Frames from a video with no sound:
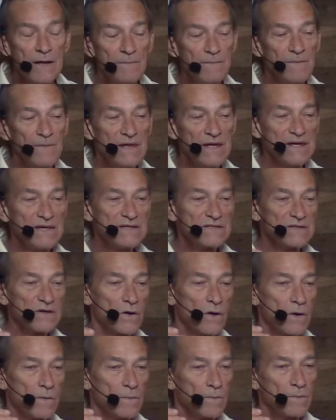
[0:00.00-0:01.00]
These
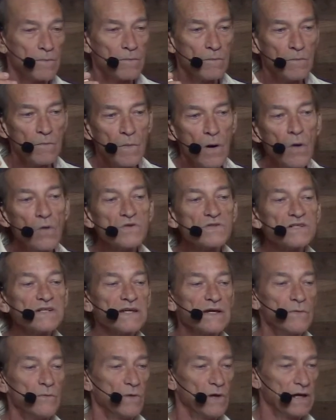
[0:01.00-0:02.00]
are
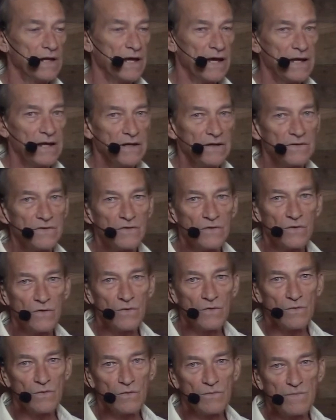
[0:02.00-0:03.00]
mostly related
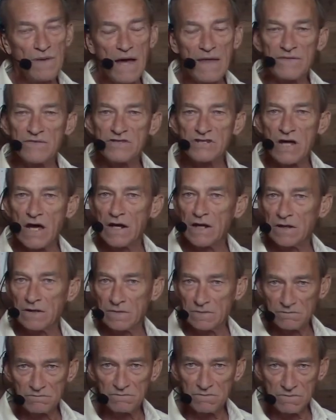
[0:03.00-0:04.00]
to pathogenic
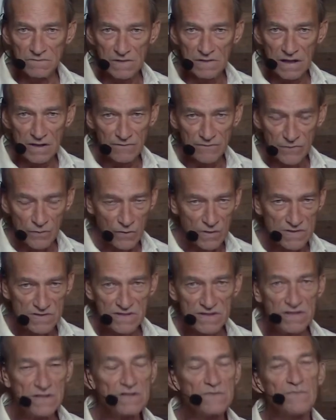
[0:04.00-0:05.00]

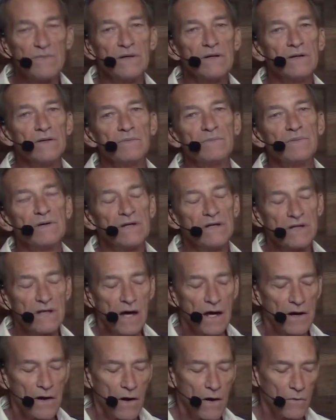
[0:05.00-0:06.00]
influences, but
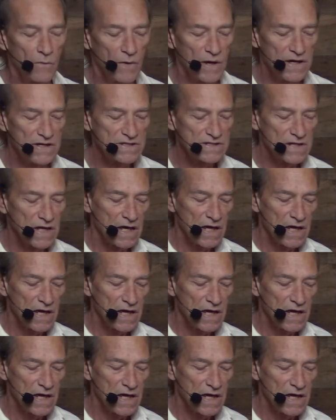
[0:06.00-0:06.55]
not always.